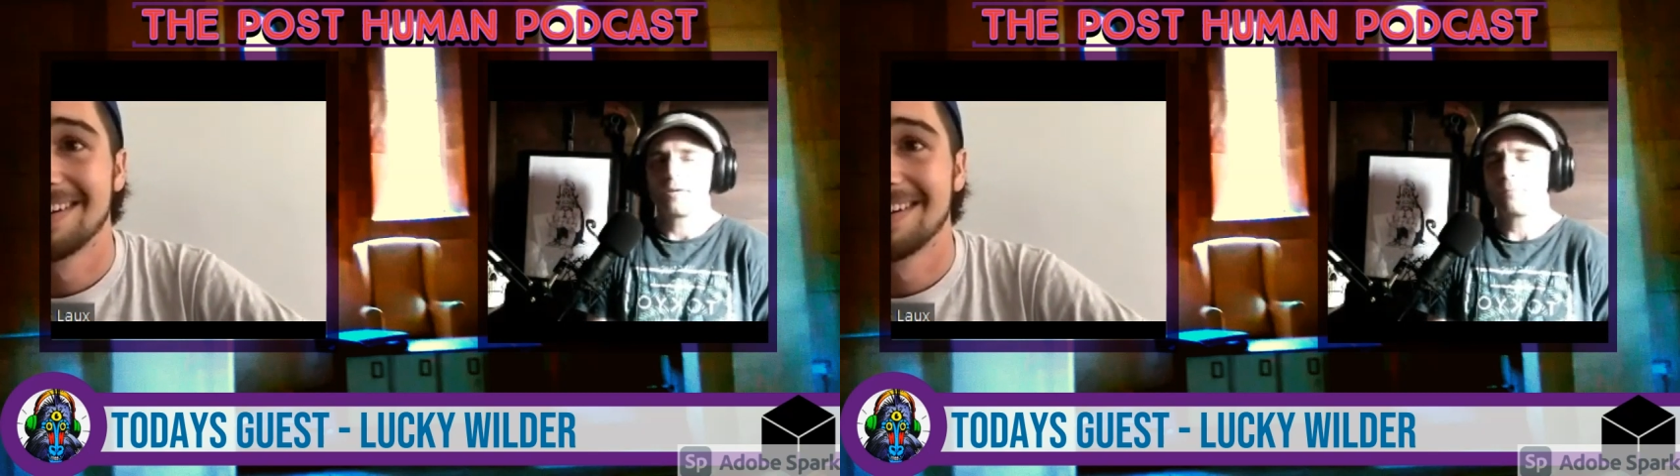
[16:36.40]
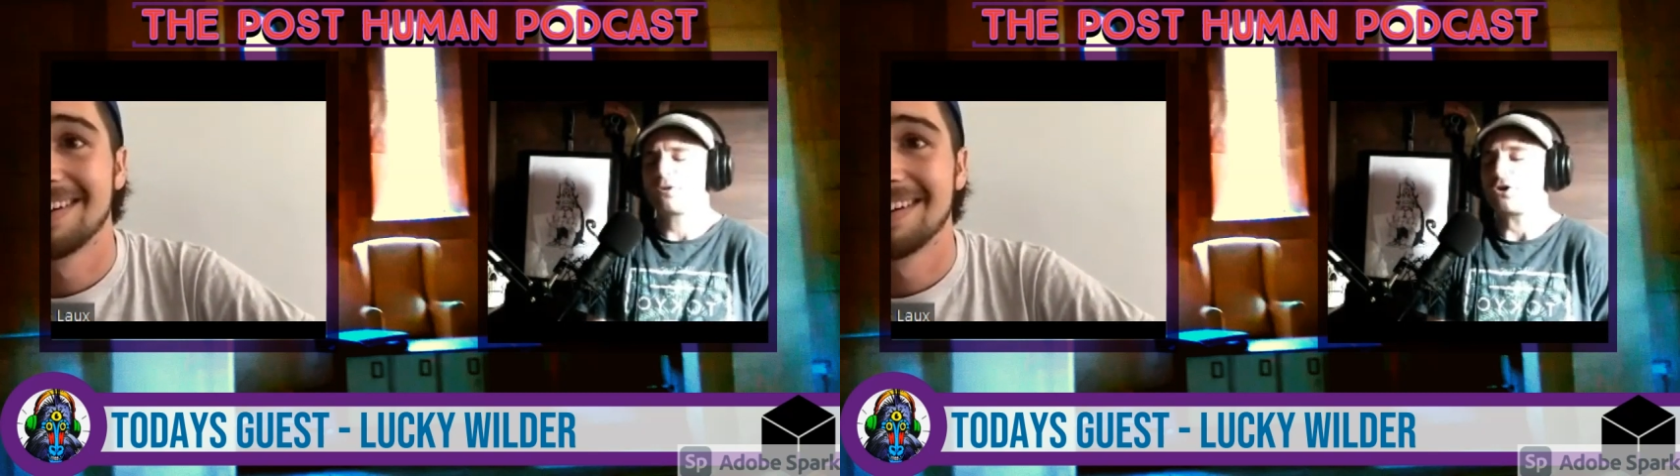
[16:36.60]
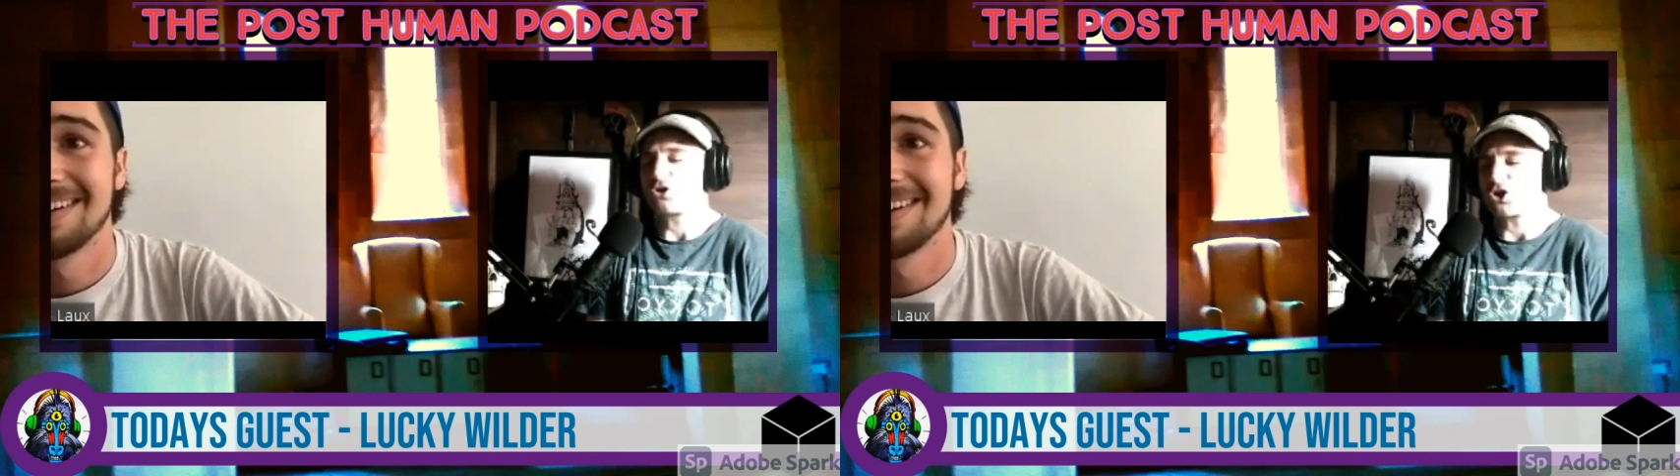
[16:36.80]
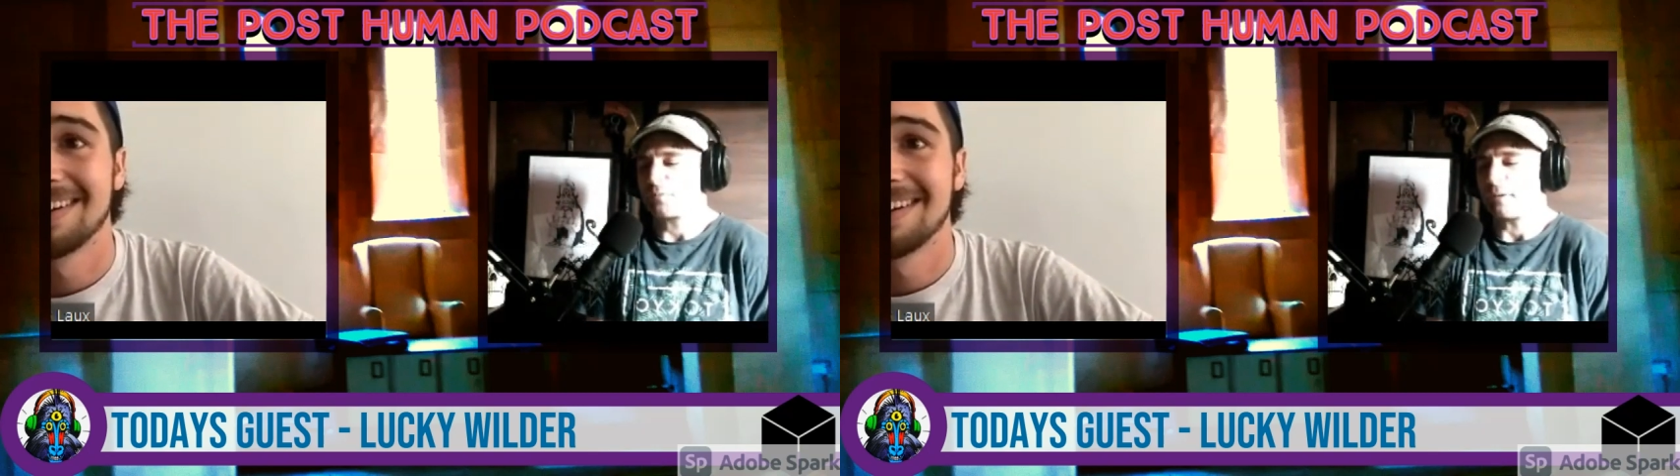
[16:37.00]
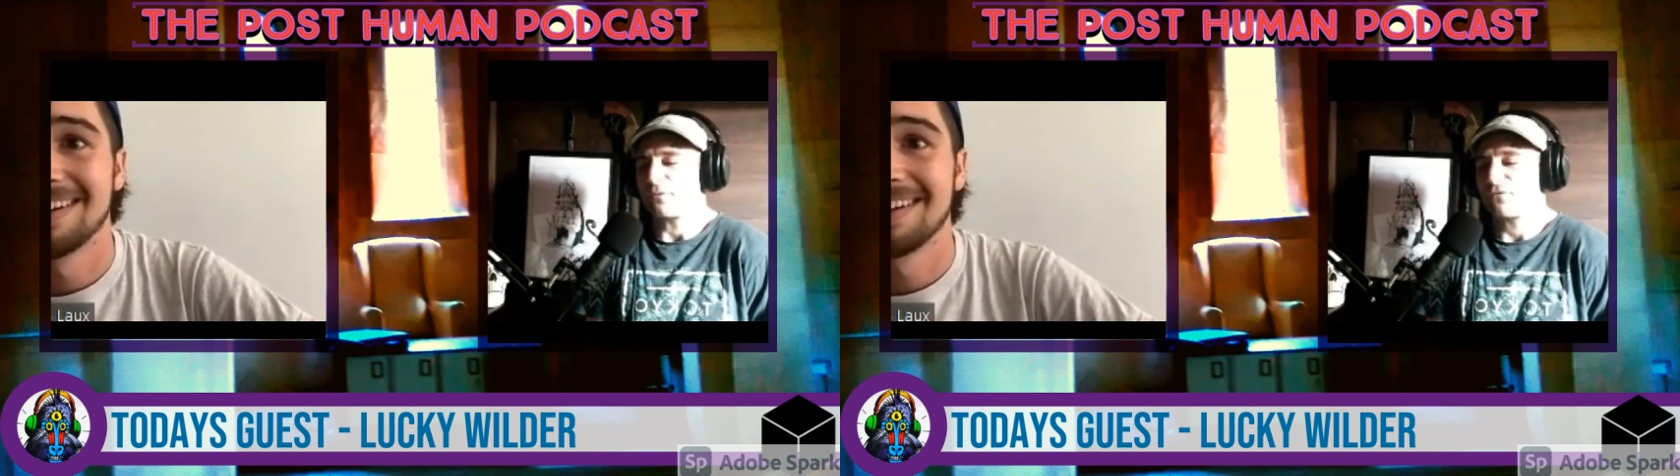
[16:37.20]
that judge
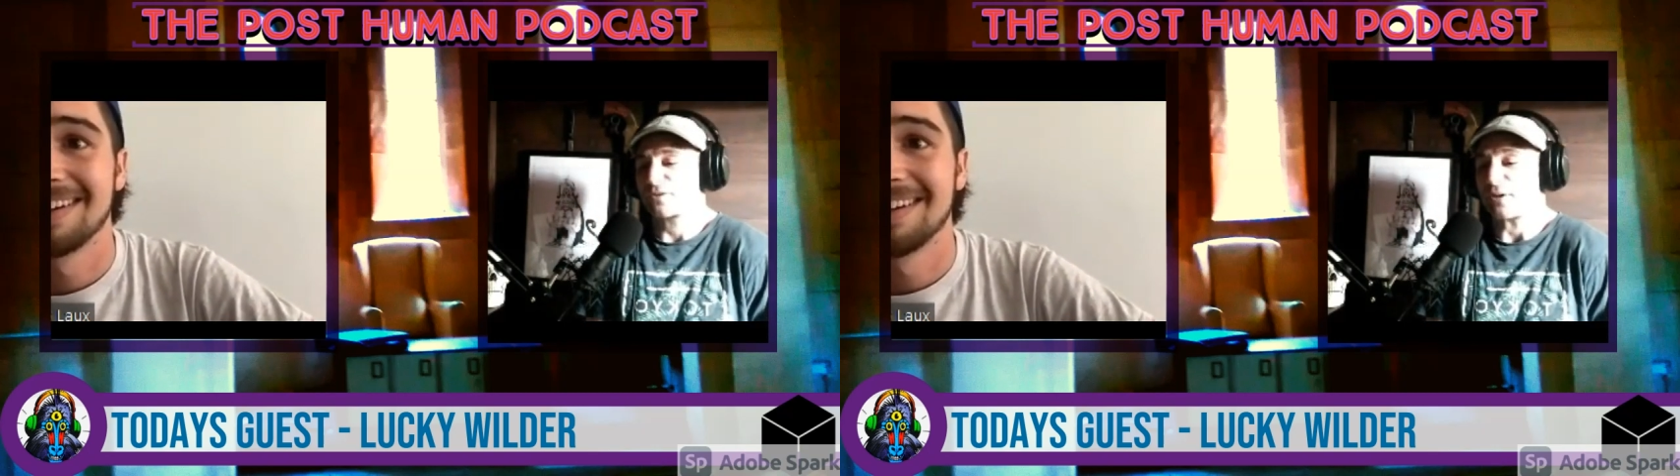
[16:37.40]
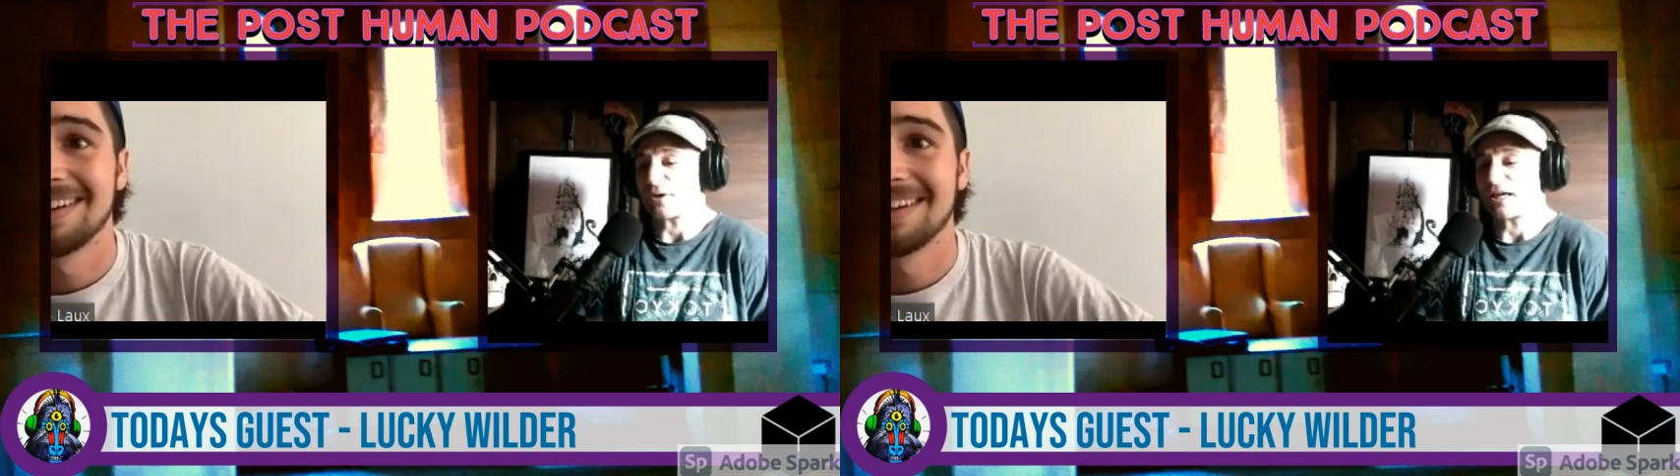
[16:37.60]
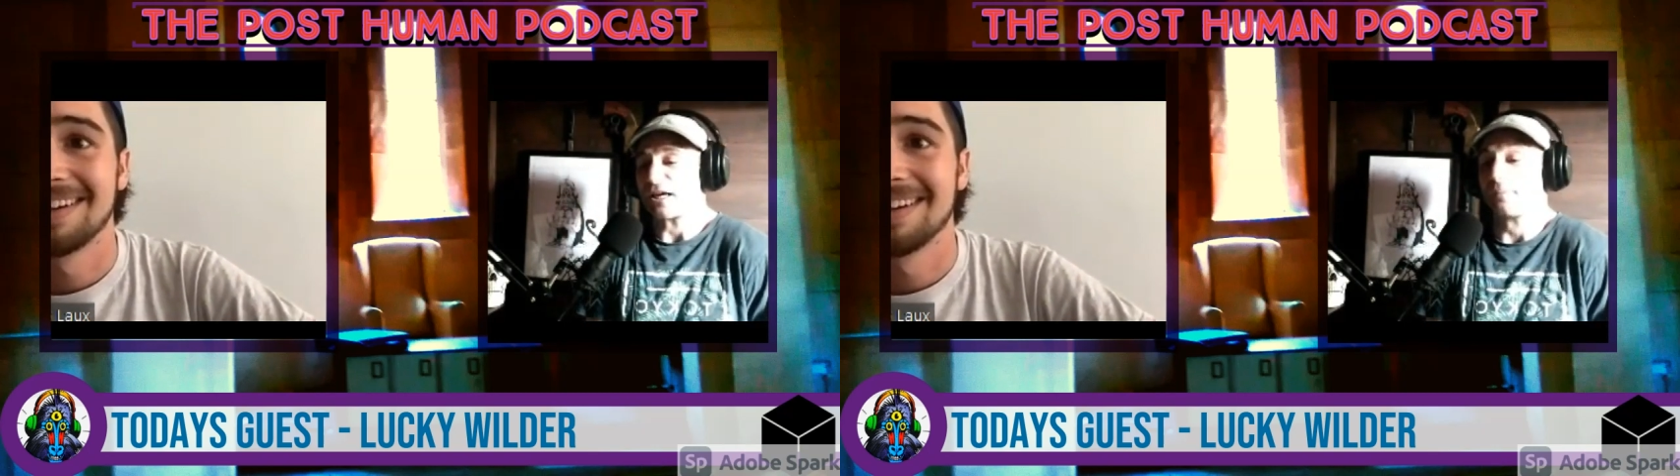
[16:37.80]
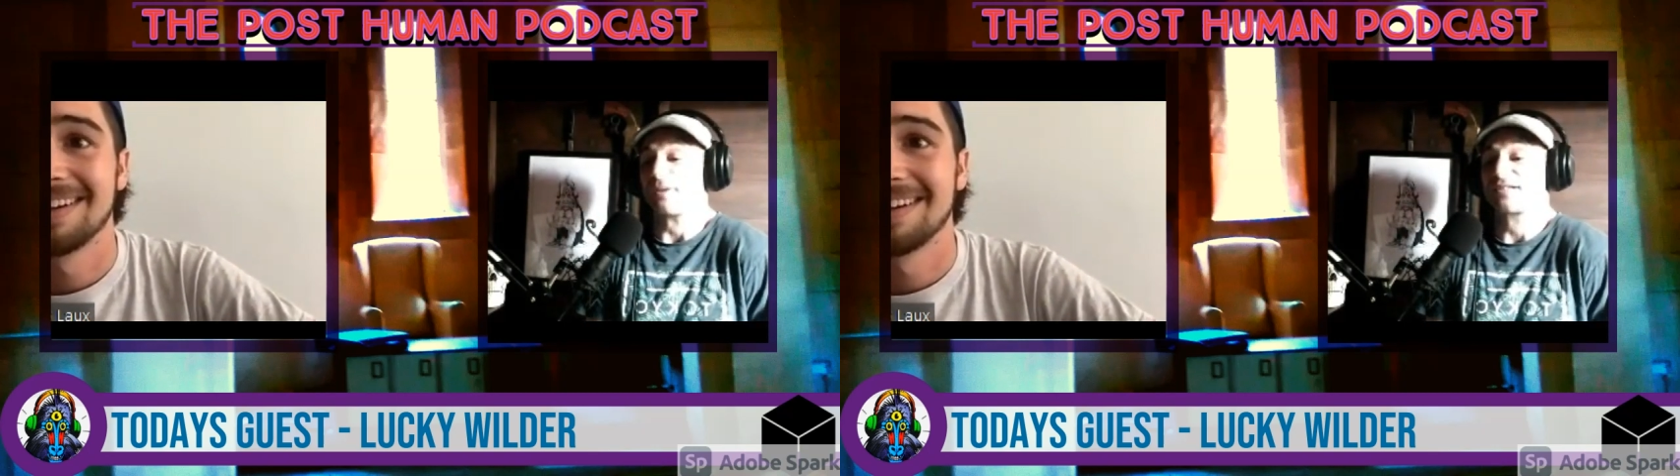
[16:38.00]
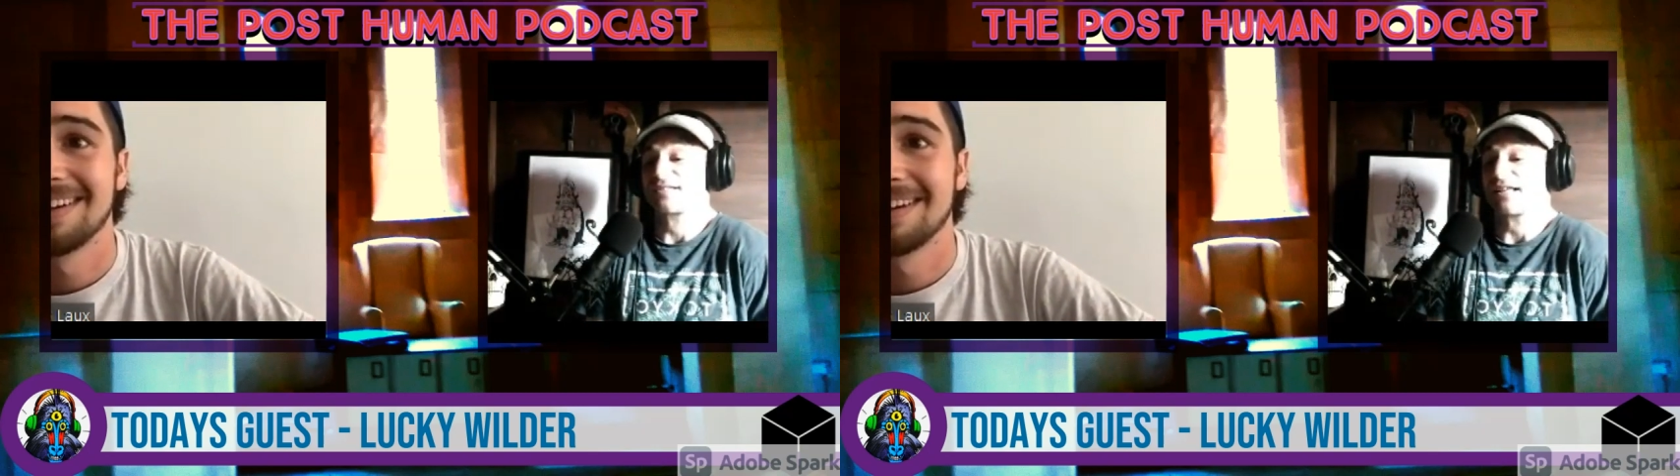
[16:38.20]
people for smoking cannabis
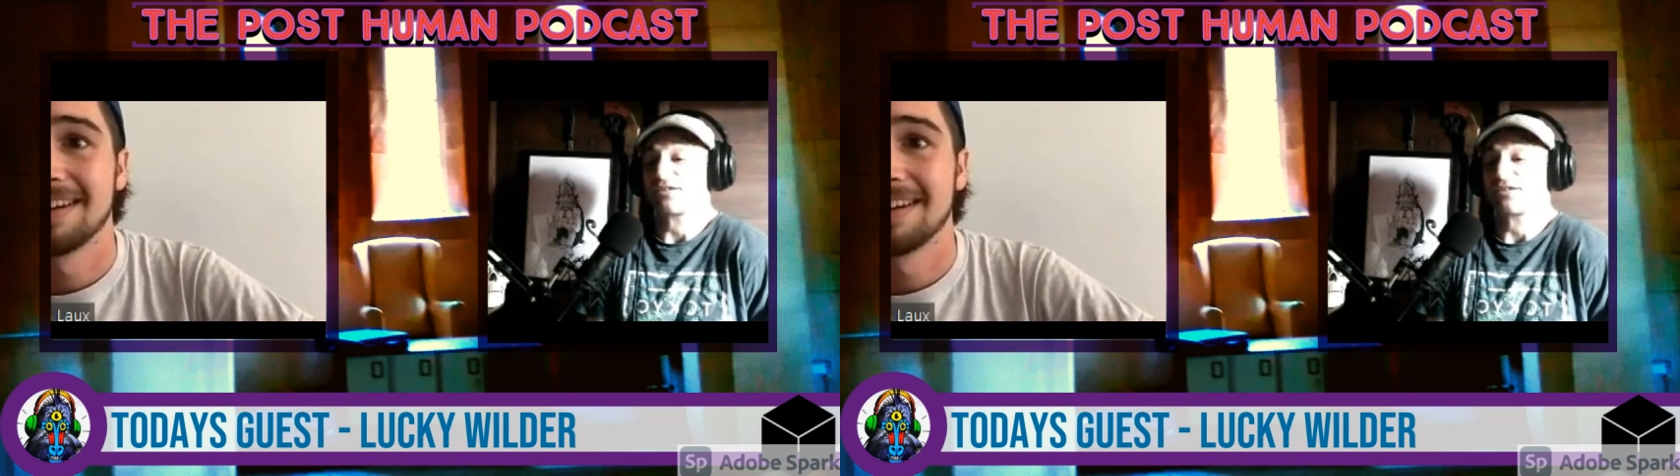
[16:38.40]
think they're